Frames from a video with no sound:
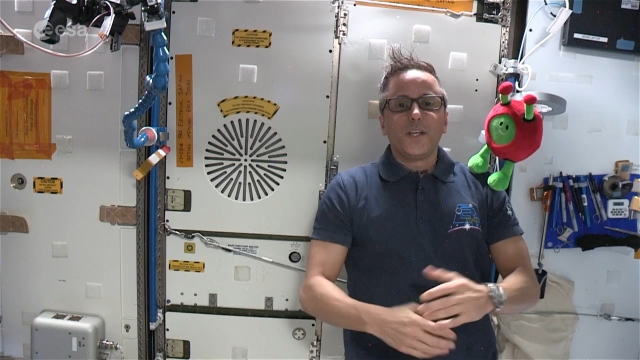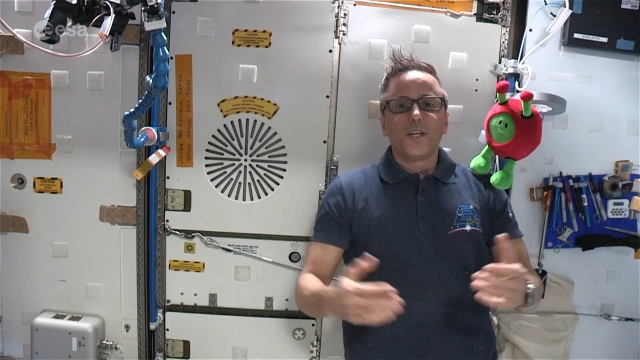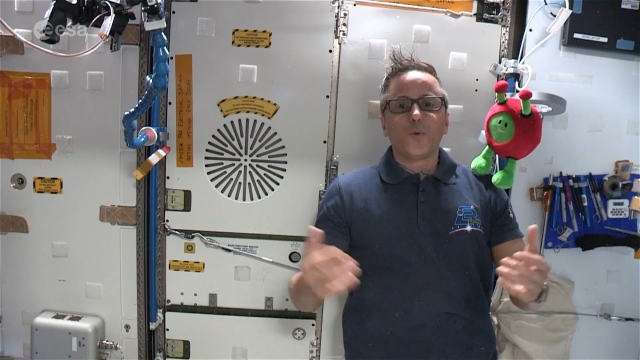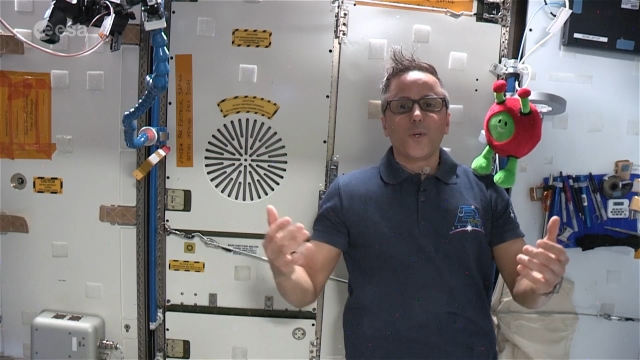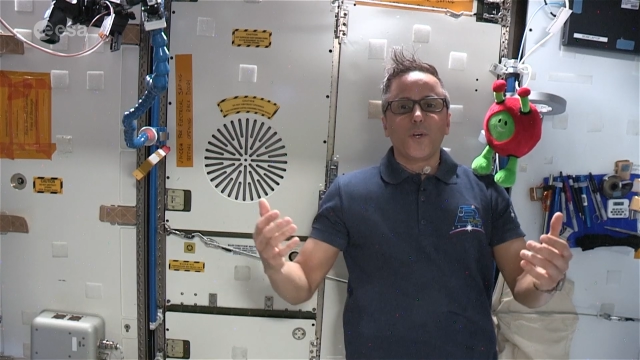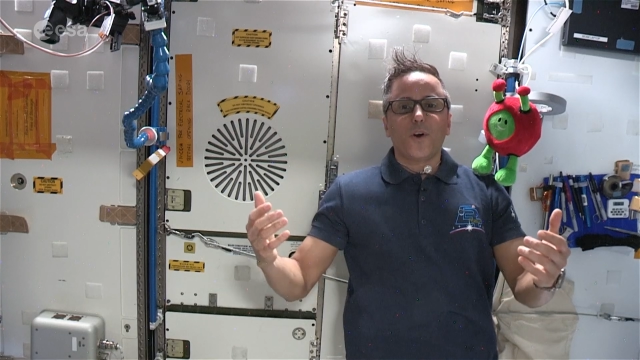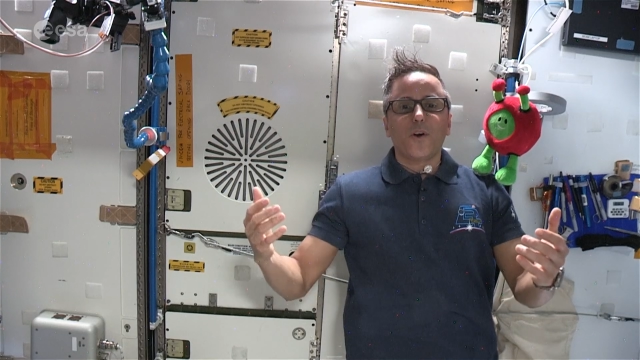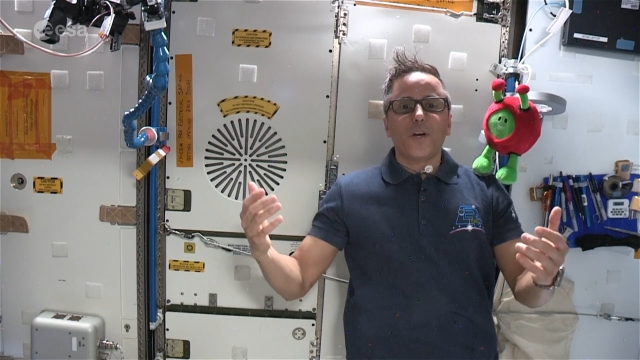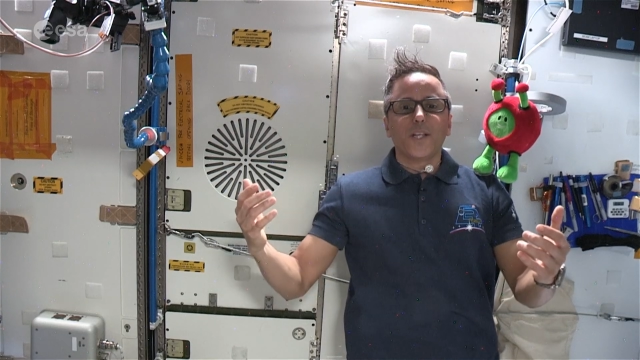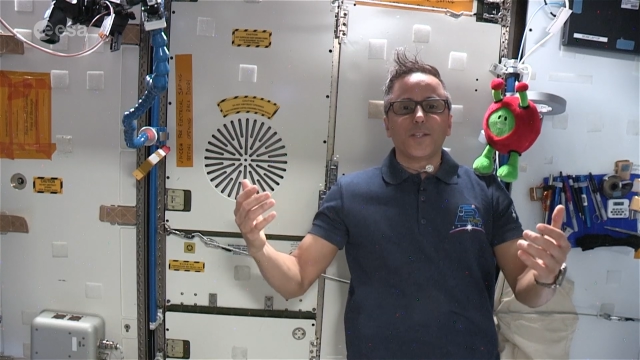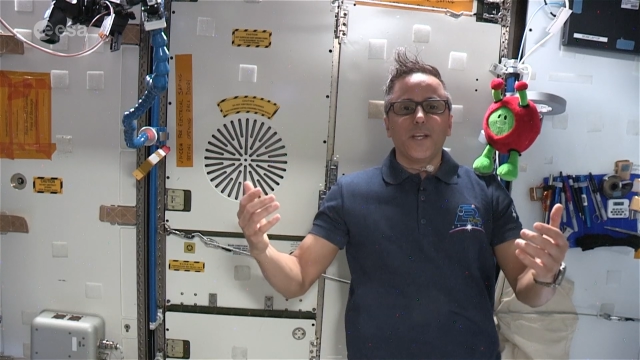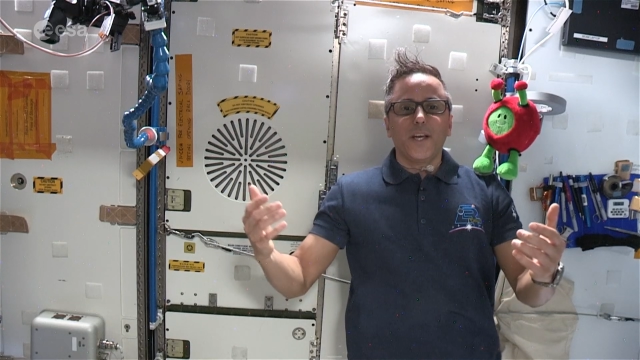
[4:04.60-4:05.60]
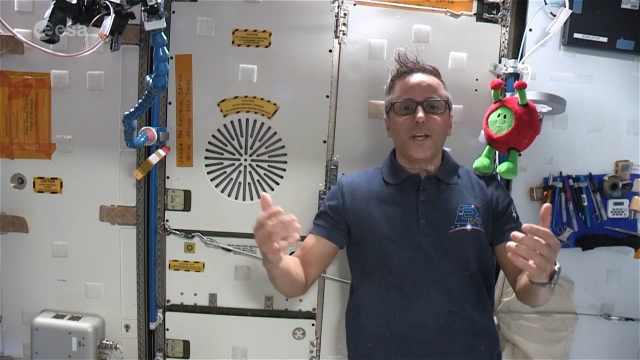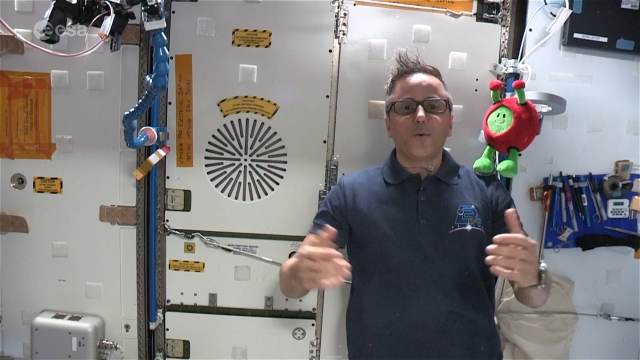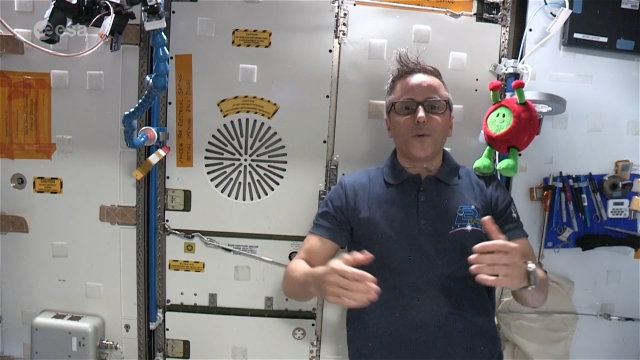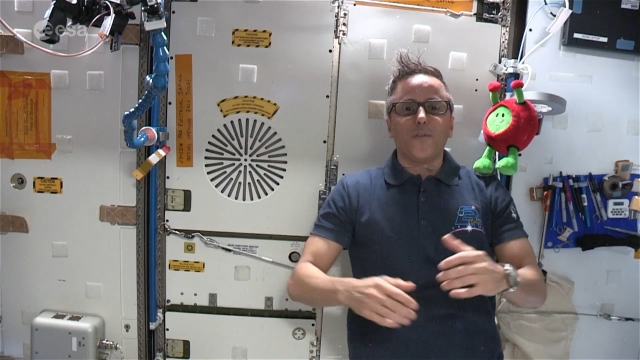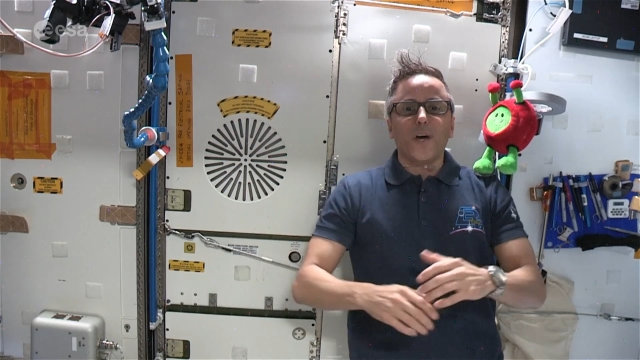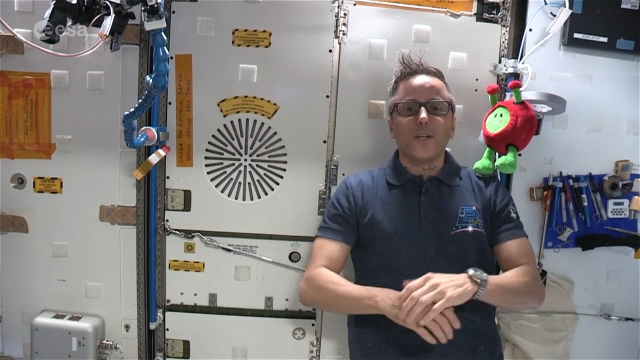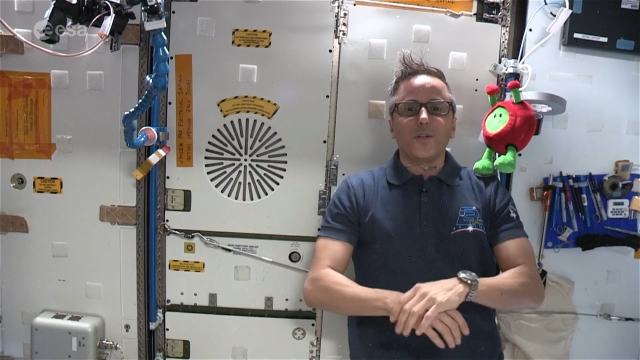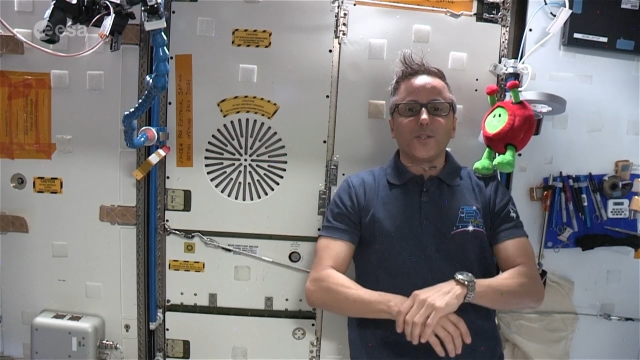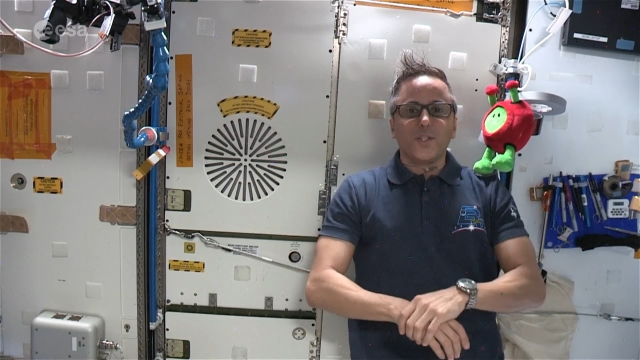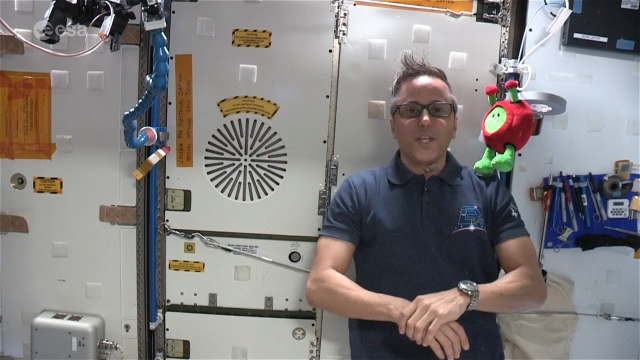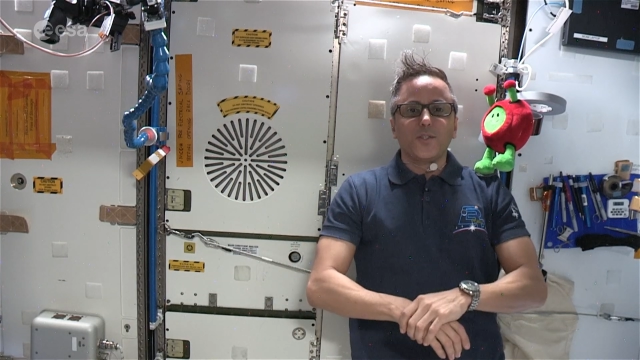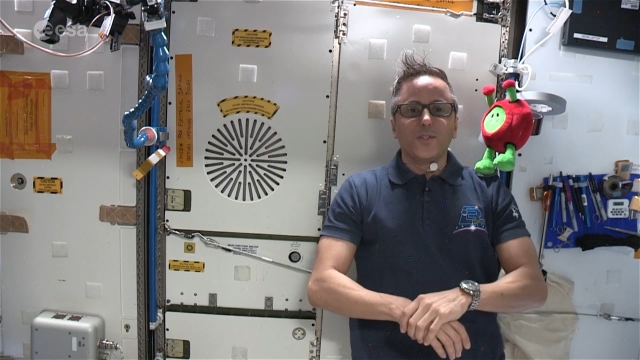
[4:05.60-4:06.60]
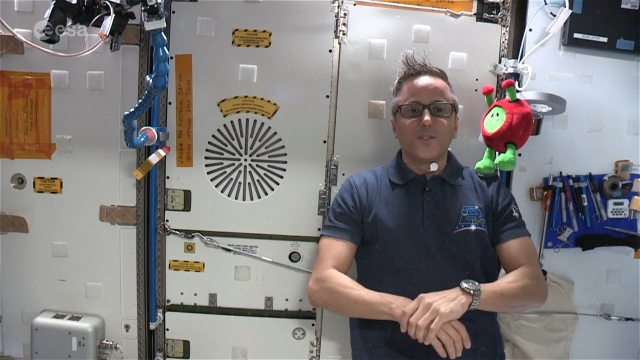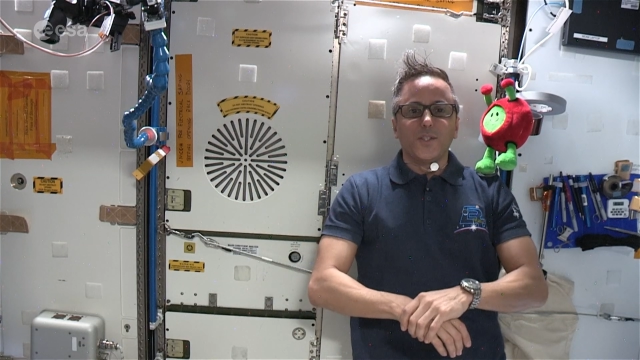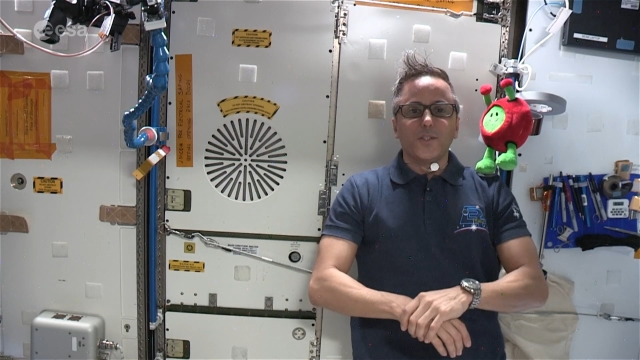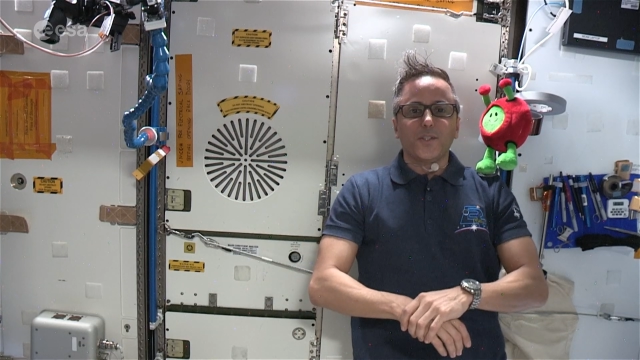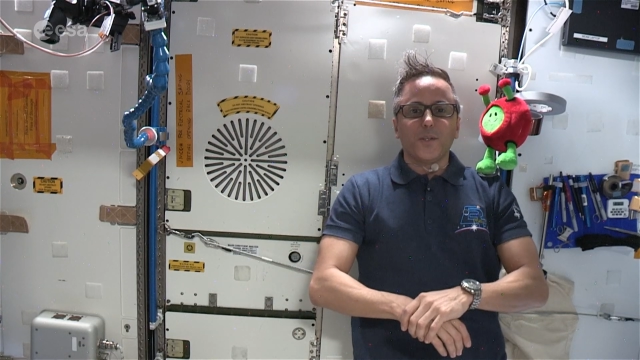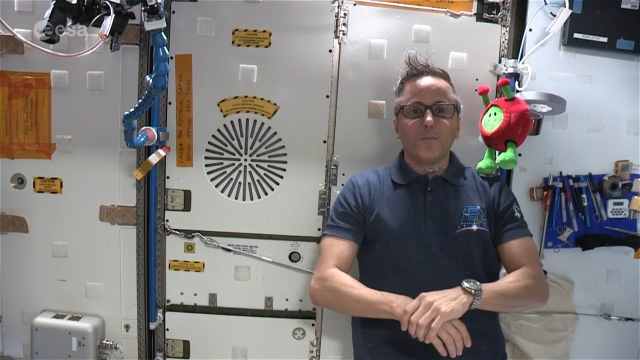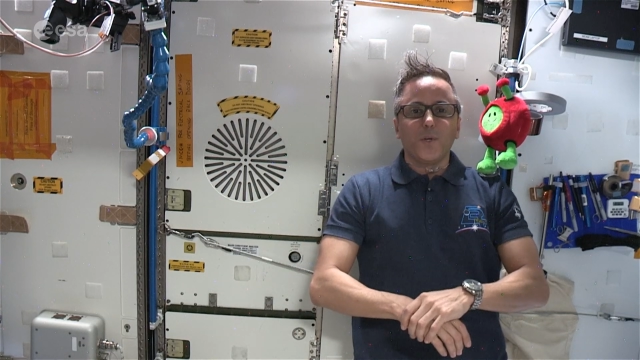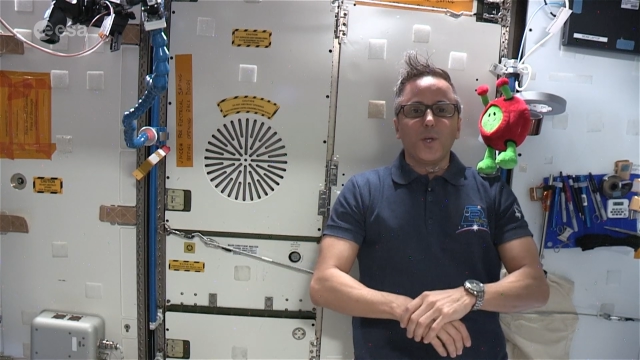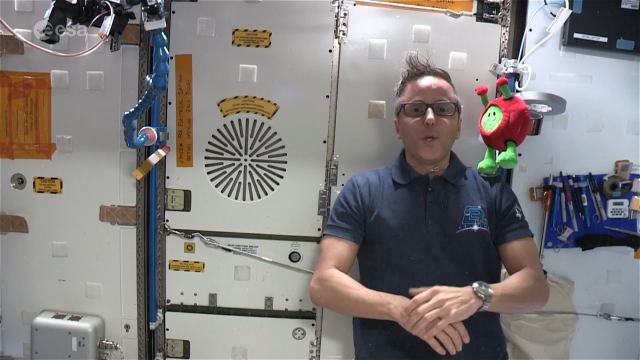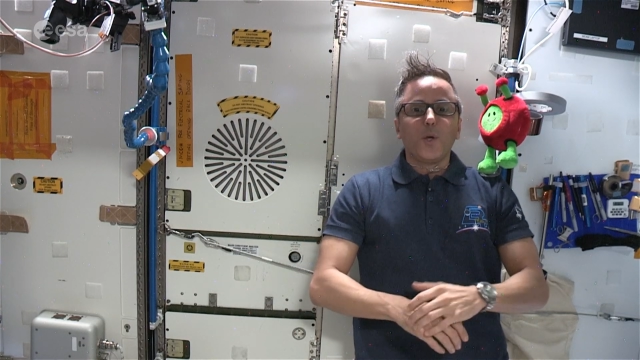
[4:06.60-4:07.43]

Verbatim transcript: Here we are at the air revitalization system,